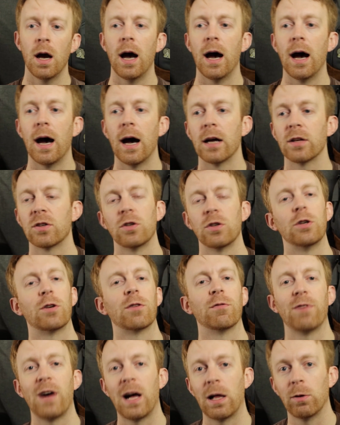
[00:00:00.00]
so you can
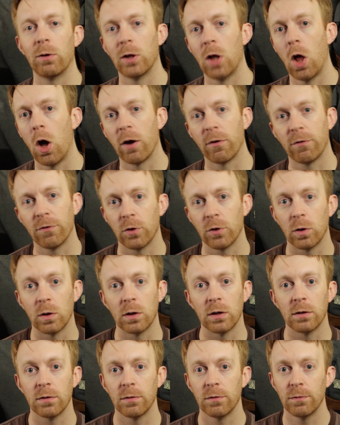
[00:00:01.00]
follow along for
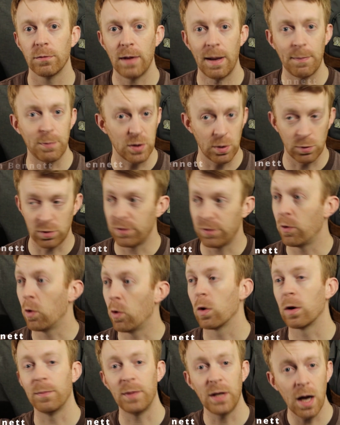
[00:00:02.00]
episodes 4
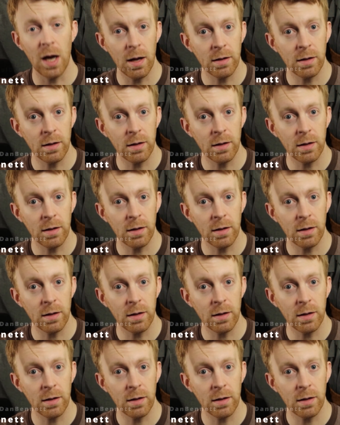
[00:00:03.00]
and beyond.